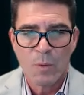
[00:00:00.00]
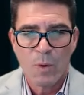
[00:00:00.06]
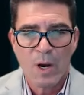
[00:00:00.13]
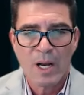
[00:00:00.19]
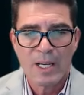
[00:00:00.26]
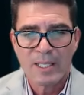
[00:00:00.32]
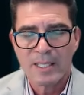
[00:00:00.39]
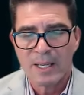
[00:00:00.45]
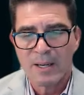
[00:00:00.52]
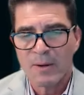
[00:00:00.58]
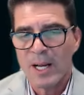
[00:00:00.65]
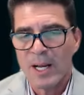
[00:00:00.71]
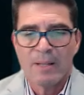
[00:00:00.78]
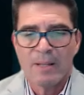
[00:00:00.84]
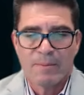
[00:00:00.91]
was,
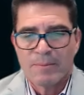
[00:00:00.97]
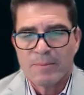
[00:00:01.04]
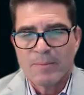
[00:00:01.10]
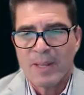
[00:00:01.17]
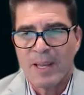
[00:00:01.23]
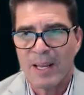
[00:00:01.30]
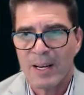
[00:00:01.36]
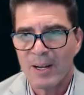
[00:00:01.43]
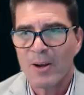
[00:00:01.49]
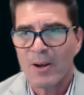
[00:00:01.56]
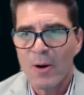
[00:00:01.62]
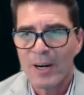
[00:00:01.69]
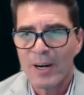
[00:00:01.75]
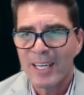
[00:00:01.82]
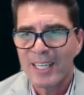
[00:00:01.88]
well, and
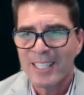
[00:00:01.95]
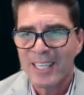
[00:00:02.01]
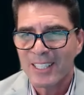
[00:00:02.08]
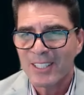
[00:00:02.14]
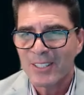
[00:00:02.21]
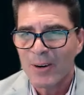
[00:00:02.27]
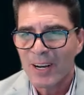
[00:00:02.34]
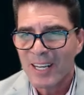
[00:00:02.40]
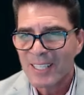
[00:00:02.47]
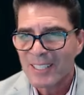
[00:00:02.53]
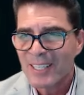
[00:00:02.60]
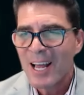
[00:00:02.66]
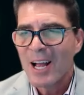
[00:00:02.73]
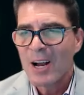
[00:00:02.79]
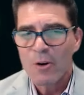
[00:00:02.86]
according to
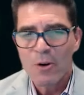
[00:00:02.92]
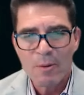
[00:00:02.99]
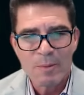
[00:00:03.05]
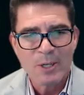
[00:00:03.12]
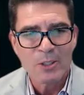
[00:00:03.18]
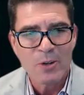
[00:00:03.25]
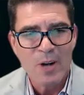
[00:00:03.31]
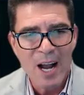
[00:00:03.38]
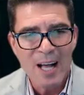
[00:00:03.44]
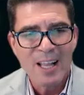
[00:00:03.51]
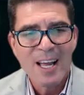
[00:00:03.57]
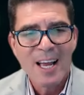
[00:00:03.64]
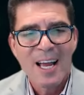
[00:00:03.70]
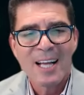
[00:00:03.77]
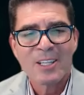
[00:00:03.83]
Sorokin's criminal
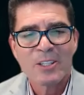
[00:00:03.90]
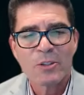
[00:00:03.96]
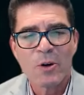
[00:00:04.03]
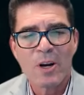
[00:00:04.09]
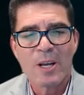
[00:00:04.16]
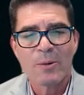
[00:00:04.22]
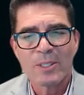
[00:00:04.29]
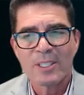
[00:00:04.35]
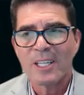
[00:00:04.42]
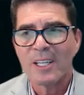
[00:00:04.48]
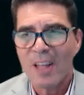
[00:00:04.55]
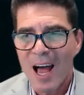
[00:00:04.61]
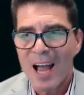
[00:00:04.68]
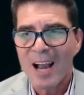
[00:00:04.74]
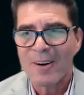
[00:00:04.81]
trial, and Sorokin was a
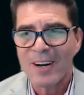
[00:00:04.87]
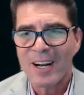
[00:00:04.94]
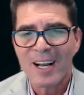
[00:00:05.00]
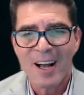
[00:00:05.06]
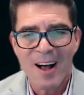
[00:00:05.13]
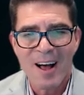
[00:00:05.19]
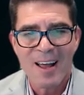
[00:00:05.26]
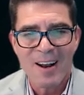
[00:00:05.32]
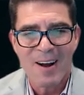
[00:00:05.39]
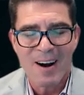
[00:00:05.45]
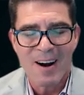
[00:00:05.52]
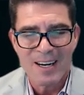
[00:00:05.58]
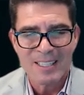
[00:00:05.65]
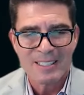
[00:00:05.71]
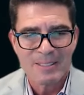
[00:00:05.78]
liar and a con
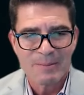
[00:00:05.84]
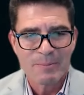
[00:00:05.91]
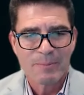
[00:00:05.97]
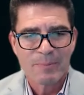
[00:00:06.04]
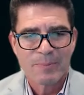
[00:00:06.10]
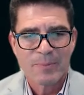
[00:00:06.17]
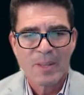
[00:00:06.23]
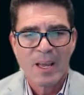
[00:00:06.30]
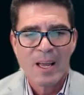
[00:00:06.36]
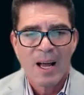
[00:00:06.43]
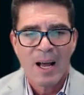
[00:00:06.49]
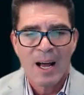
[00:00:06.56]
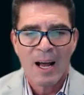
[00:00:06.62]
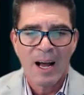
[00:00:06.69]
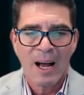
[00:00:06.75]
artist.
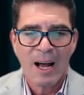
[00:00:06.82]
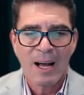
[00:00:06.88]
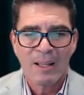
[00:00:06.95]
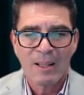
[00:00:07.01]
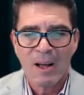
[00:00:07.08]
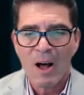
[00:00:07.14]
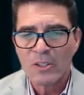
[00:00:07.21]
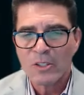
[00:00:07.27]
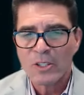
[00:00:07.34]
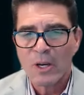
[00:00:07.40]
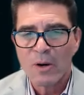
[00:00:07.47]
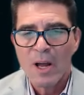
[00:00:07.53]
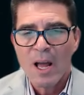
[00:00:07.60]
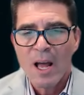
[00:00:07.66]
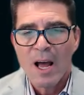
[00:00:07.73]
Uh,
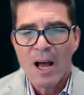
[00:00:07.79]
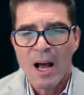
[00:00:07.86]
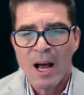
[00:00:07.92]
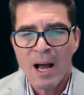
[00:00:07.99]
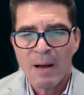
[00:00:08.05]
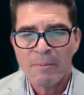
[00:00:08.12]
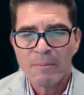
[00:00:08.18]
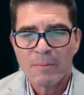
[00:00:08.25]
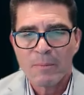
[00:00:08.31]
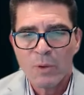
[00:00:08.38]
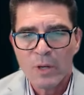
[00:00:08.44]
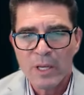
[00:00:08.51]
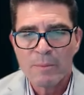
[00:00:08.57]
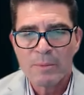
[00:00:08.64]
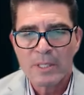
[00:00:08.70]
also, um,
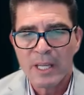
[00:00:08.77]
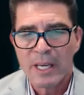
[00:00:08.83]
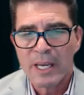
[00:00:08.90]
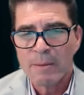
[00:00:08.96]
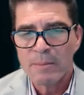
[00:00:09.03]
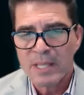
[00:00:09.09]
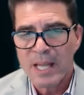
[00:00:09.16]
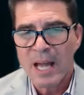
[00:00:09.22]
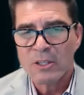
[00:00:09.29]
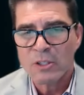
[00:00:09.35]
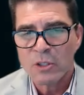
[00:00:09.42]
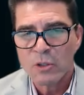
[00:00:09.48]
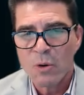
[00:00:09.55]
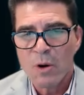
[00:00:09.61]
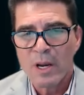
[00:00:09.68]
Williams claims
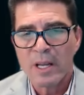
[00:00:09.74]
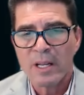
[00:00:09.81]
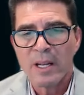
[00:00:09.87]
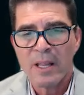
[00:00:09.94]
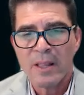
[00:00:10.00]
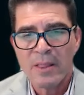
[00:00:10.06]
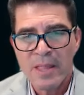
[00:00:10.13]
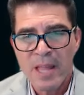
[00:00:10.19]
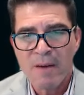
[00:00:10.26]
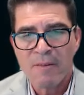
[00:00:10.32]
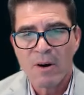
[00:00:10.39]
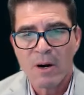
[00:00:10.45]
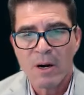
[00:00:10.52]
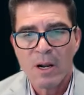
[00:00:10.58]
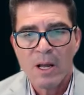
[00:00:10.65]
that Sorokin
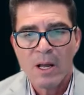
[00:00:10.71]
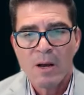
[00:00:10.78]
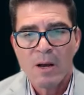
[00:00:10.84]
never